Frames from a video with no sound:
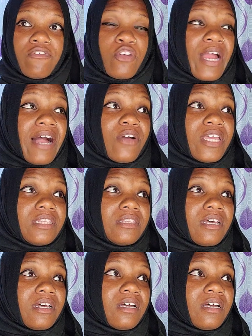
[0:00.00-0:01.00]
If you're out
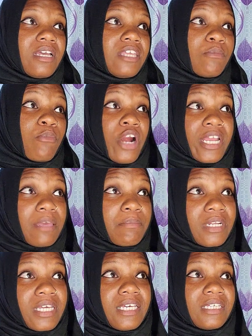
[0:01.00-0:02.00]
in the in the
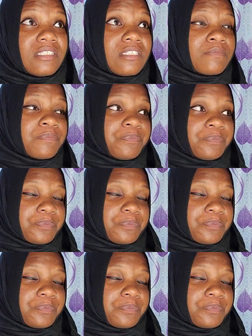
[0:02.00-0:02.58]
marketplace,